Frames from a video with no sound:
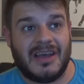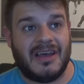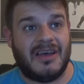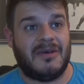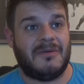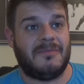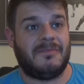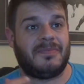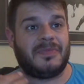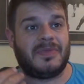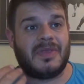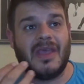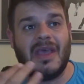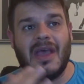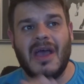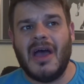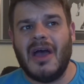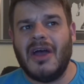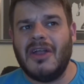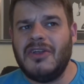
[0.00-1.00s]

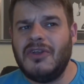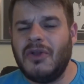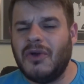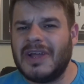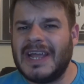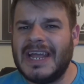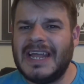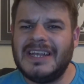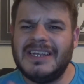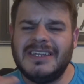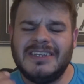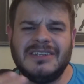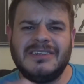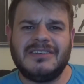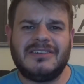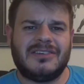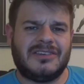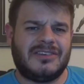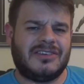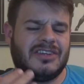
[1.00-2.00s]
Not
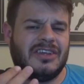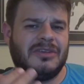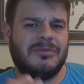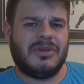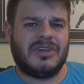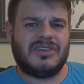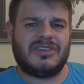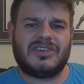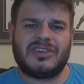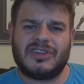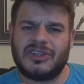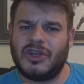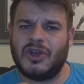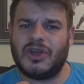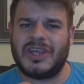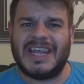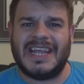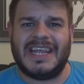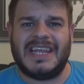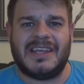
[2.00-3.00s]
getting too much
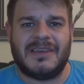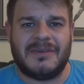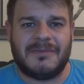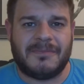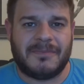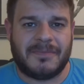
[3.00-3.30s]
cookie,